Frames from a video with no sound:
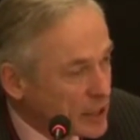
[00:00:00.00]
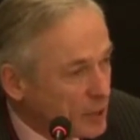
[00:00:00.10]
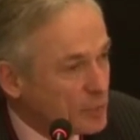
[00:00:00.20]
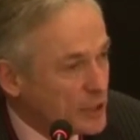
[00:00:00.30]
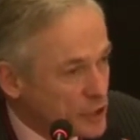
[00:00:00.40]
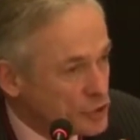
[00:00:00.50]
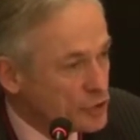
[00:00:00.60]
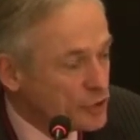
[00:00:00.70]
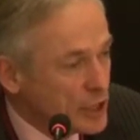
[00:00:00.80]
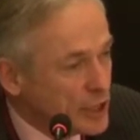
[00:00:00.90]
company
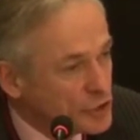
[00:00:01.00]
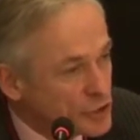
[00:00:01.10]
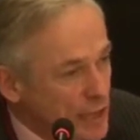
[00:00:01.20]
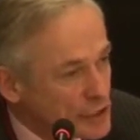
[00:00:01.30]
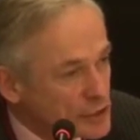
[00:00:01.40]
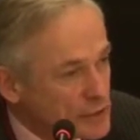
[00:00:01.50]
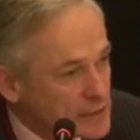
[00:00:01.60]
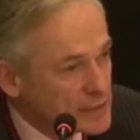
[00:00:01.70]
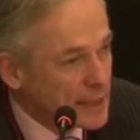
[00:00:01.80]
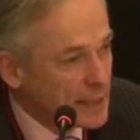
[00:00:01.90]
international
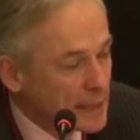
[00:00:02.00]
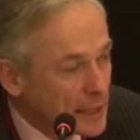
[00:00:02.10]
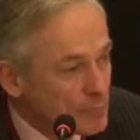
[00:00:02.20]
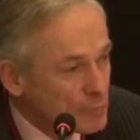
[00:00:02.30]
scaling.